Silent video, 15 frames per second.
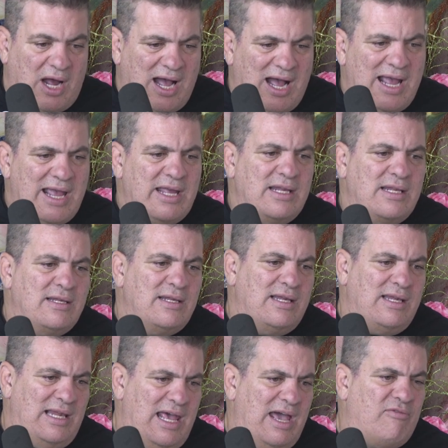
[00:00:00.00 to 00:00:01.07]
high
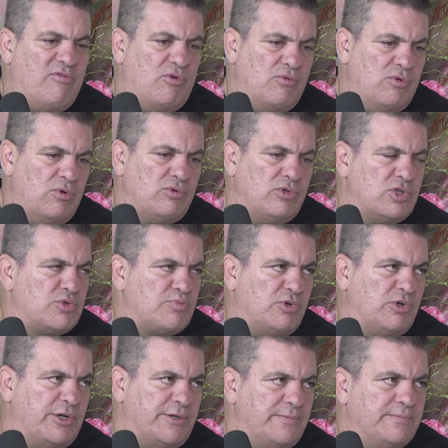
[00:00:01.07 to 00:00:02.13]
level on the
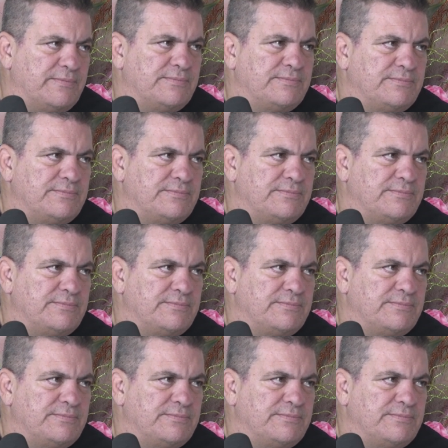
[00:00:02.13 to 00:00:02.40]
sport.